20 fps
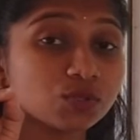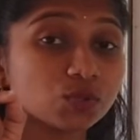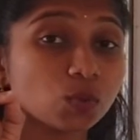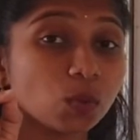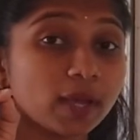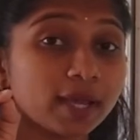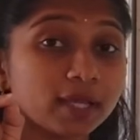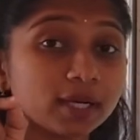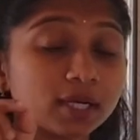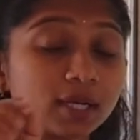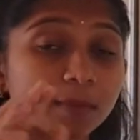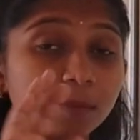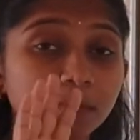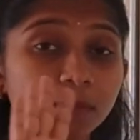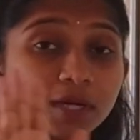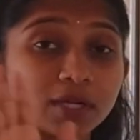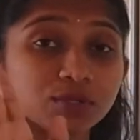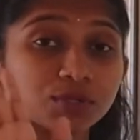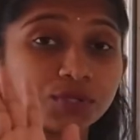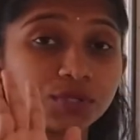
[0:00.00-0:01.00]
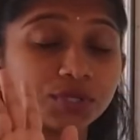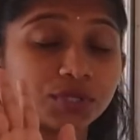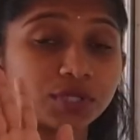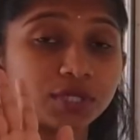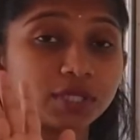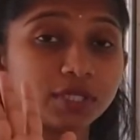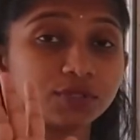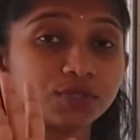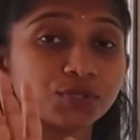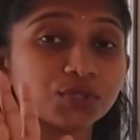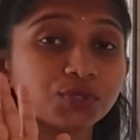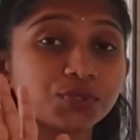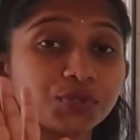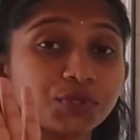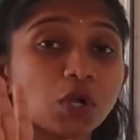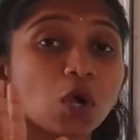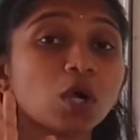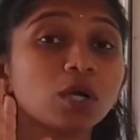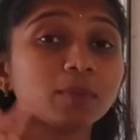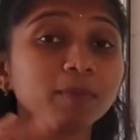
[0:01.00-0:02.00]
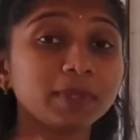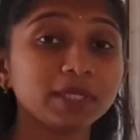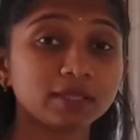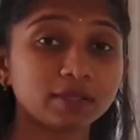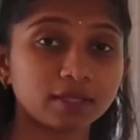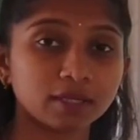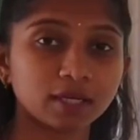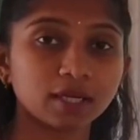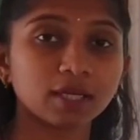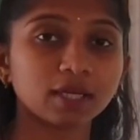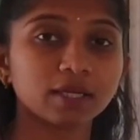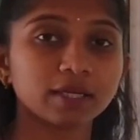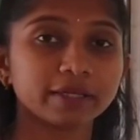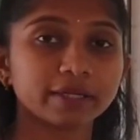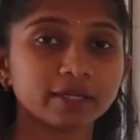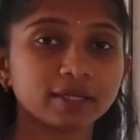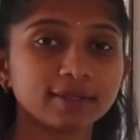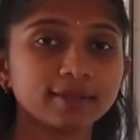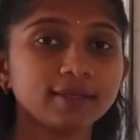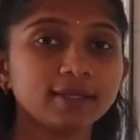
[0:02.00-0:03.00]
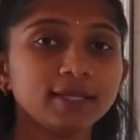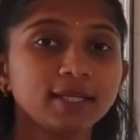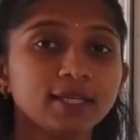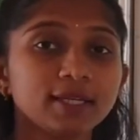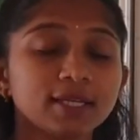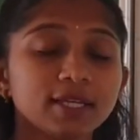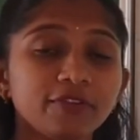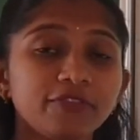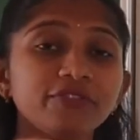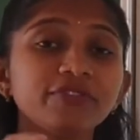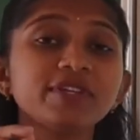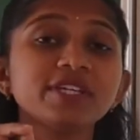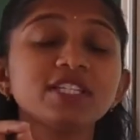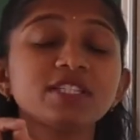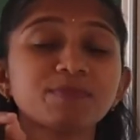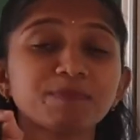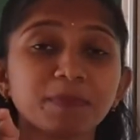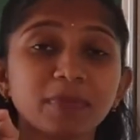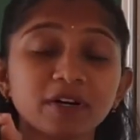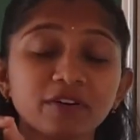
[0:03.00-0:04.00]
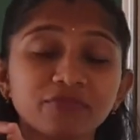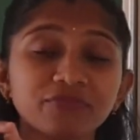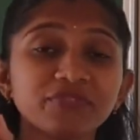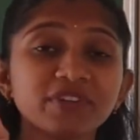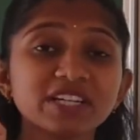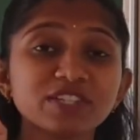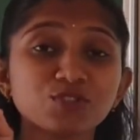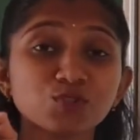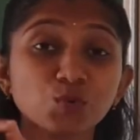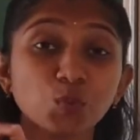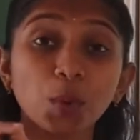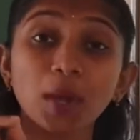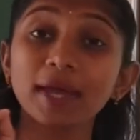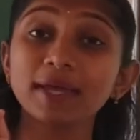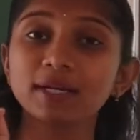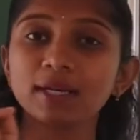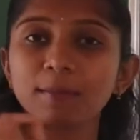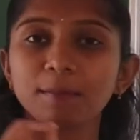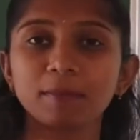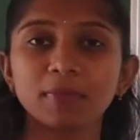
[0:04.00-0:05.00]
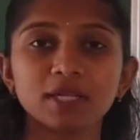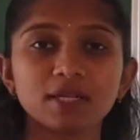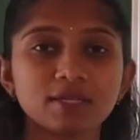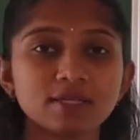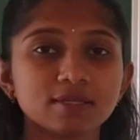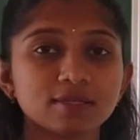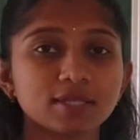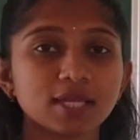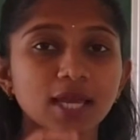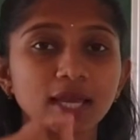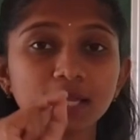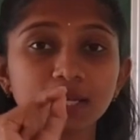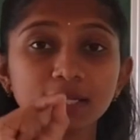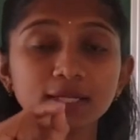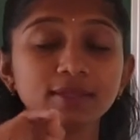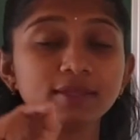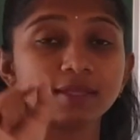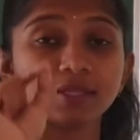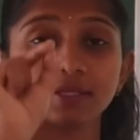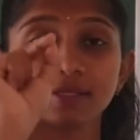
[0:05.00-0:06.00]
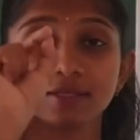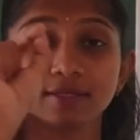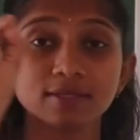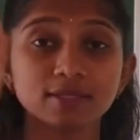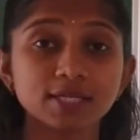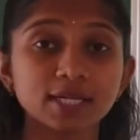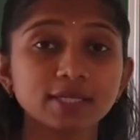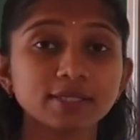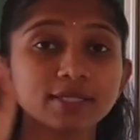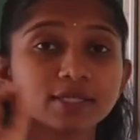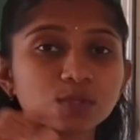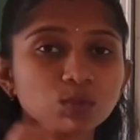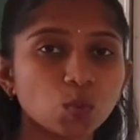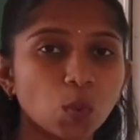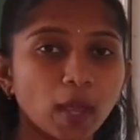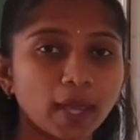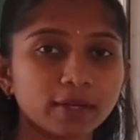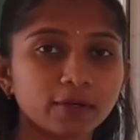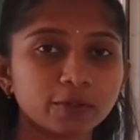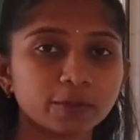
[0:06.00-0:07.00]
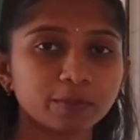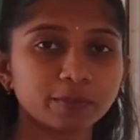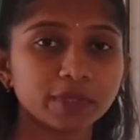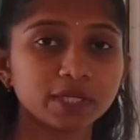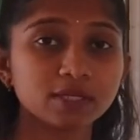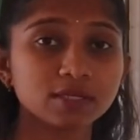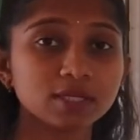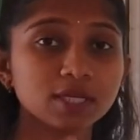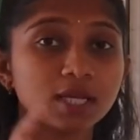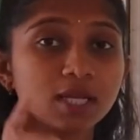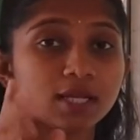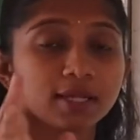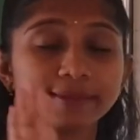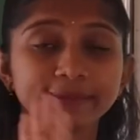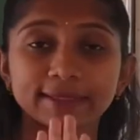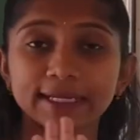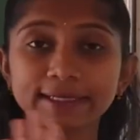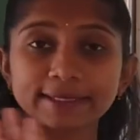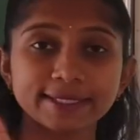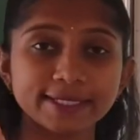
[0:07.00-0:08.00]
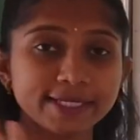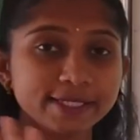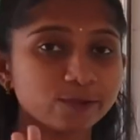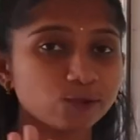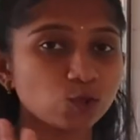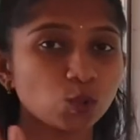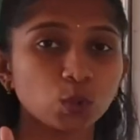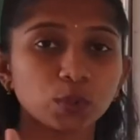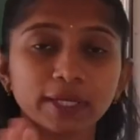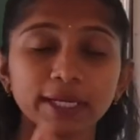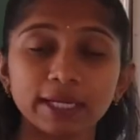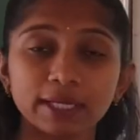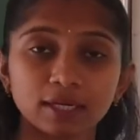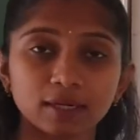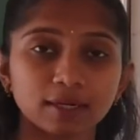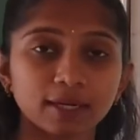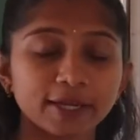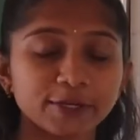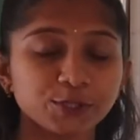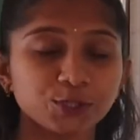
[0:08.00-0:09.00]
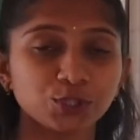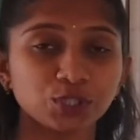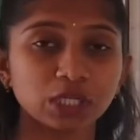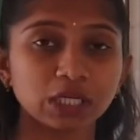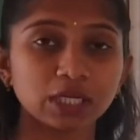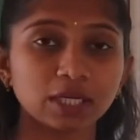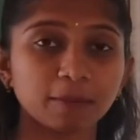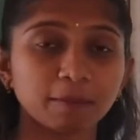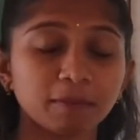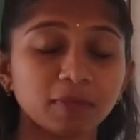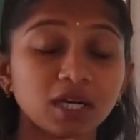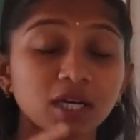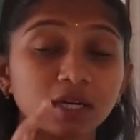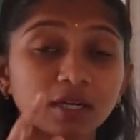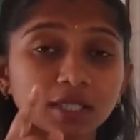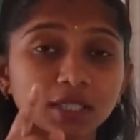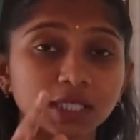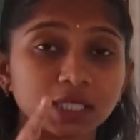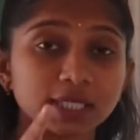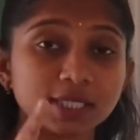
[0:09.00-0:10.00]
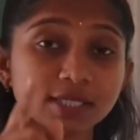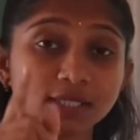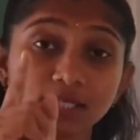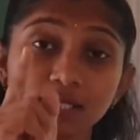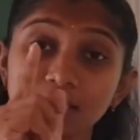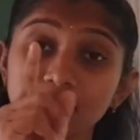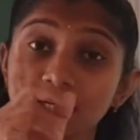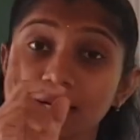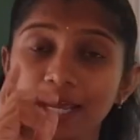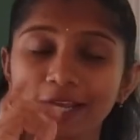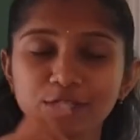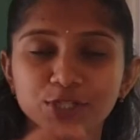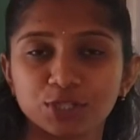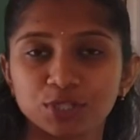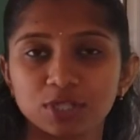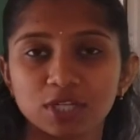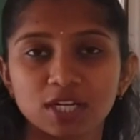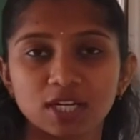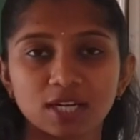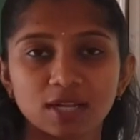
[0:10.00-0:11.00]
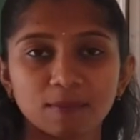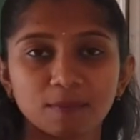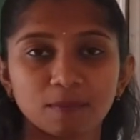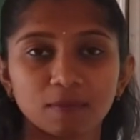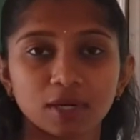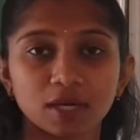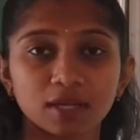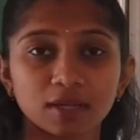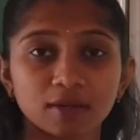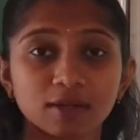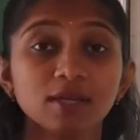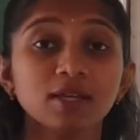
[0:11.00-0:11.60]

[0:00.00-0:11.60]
square numbers, it should not be there. If it is perfect square number is there inside the square root means that is not a irrational number, that is a rational number.